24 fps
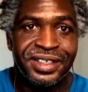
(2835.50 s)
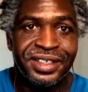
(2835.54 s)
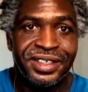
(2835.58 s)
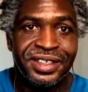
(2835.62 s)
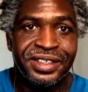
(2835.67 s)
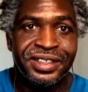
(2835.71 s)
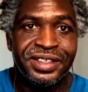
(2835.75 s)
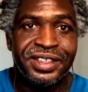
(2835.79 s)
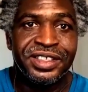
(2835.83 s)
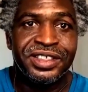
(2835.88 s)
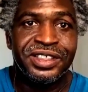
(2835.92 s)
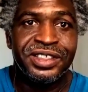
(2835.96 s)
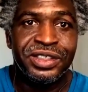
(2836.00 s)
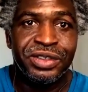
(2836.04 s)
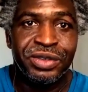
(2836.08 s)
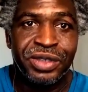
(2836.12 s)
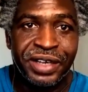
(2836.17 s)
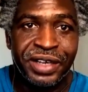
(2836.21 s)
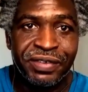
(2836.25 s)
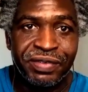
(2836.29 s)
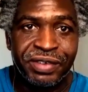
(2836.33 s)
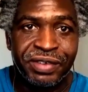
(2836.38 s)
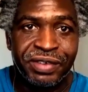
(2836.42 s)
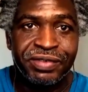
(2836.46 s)
this new
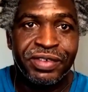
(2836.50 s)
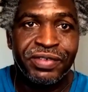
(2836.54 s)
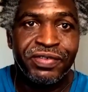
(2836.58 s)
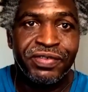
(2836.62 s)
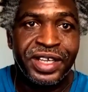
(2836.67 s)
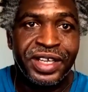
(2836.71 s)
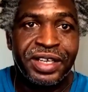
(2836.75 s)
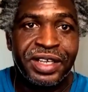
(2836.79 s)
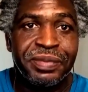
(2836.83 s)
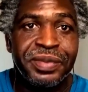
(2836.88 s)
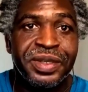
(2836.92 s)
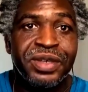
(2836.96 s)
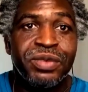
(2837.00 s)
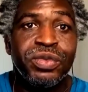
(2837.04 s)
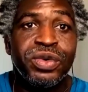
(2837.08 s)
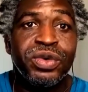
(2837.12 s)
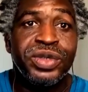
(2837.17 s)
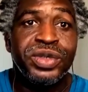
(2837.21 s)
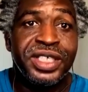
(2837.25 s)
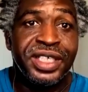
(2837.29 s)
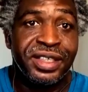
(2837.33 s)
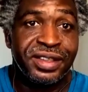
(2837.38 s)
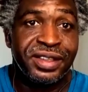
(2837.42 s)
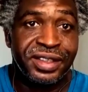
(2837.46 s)
level of development
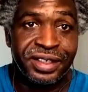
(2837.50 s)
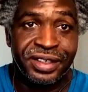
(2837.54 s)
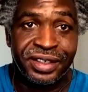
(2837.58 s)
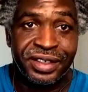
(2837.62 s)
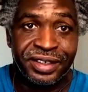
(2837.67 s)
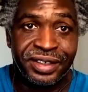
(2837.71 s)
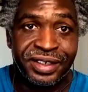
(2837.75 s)
will get there.